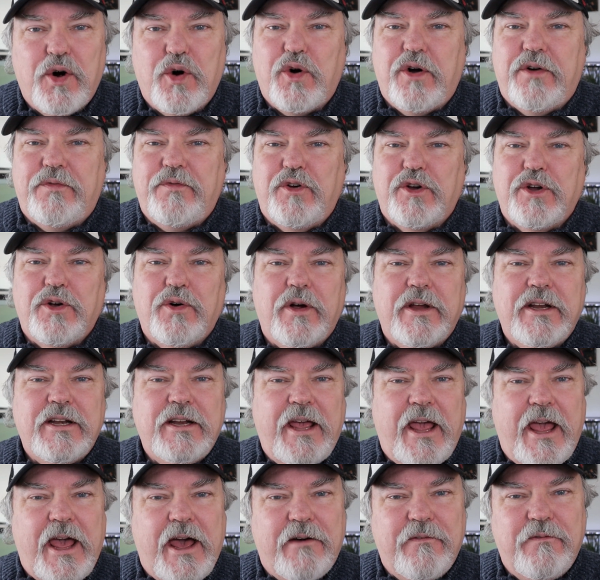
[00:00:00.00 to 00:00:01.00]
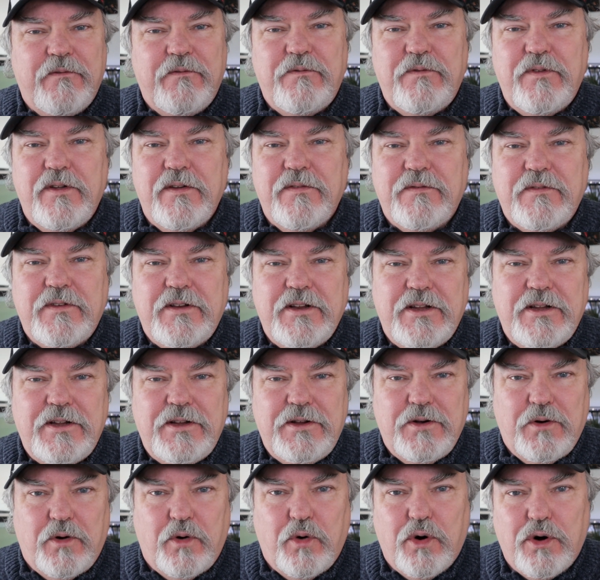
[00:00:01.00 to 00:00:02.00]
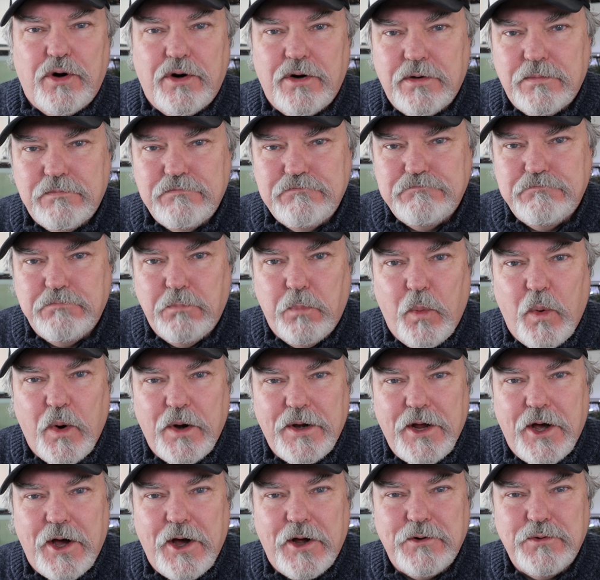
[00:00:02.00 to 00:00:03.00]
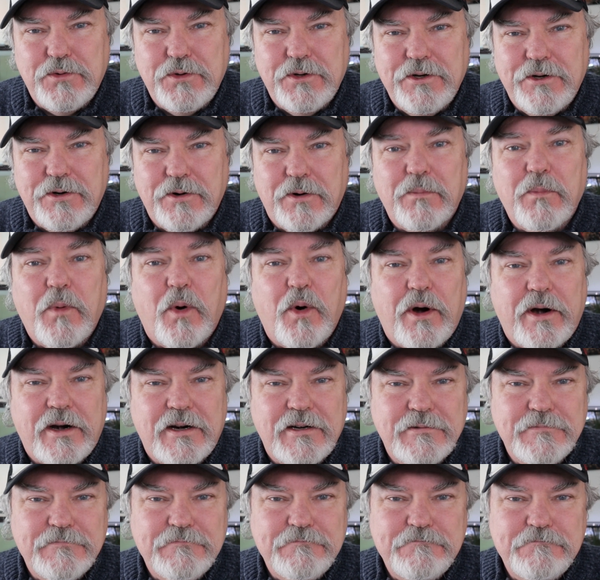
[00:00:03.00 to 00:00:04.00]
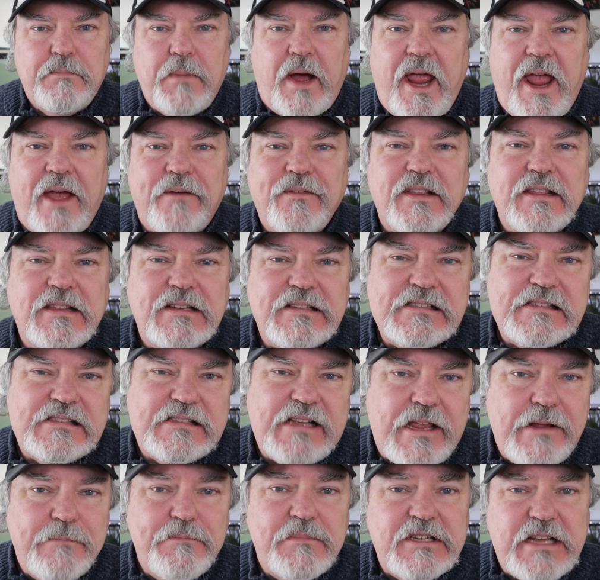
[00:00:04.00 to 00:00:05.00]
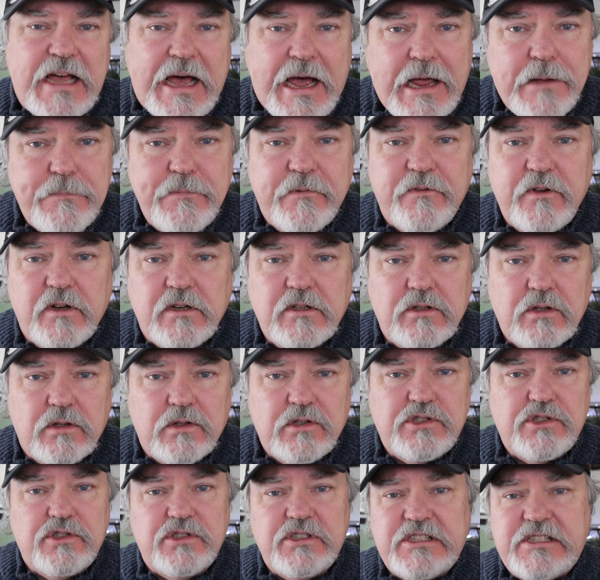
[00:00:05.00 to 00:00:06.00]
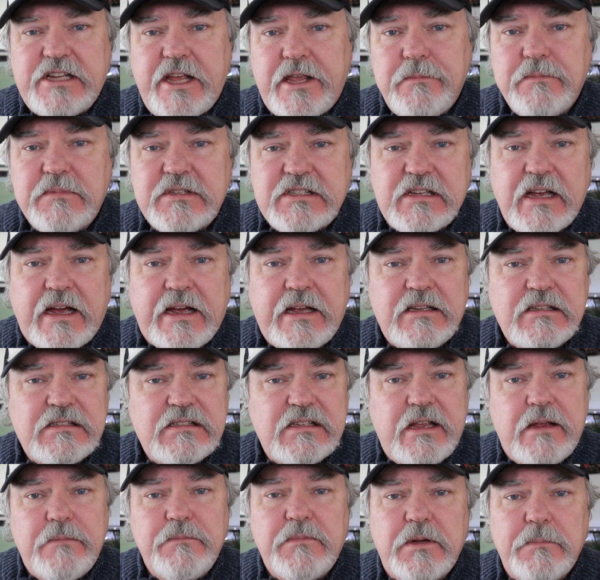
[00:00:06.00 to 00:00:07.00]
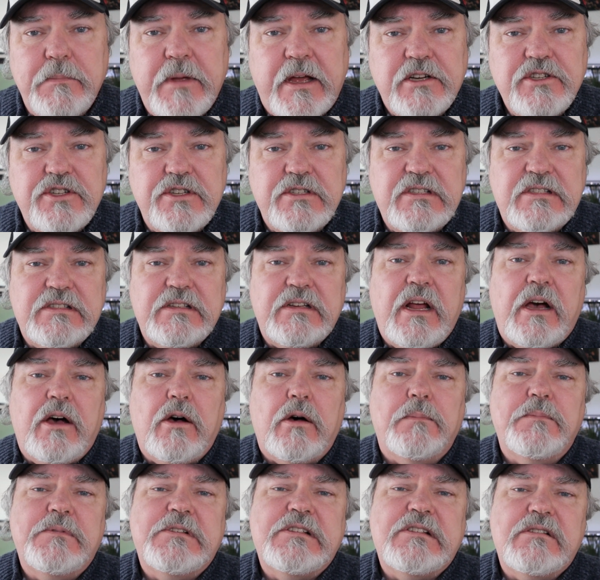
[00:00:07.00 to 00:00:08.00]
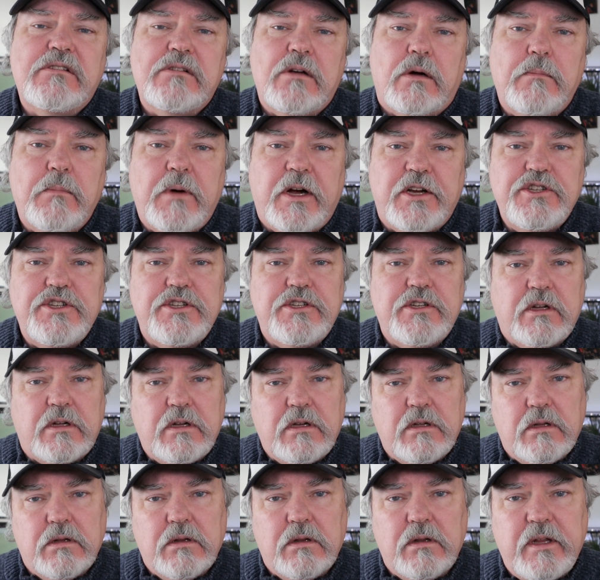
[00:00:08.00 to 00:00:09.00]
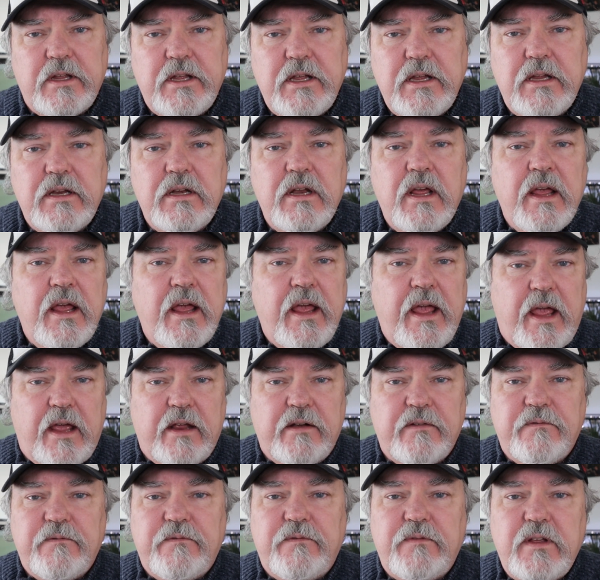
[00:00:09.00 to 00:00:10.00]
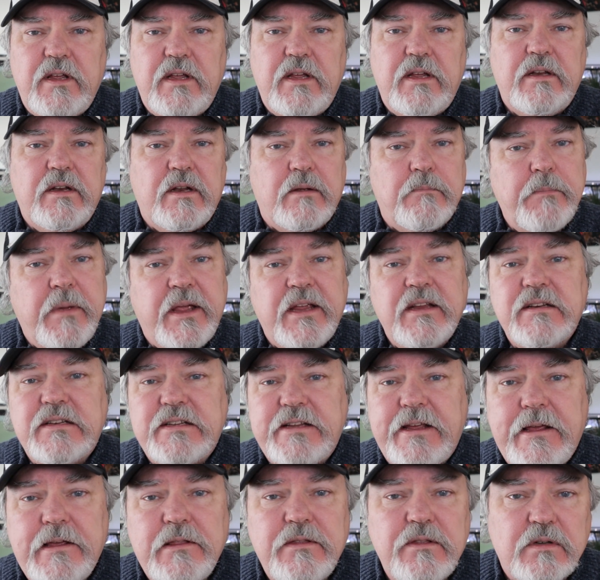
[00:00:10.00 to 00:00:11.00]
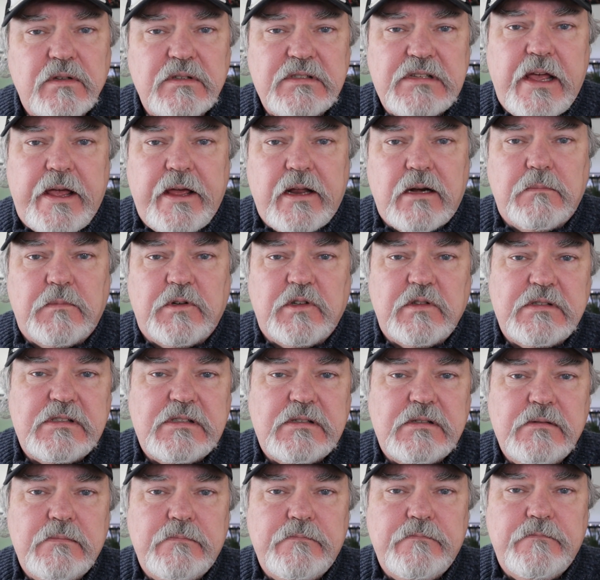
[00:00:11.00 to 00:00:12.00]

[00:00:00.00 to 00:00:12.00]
or if you're going to have 50 or 100 or more. By having the same type of enclosure, same size, same dimensions, it helps so much to clean and feed and maintain those animals.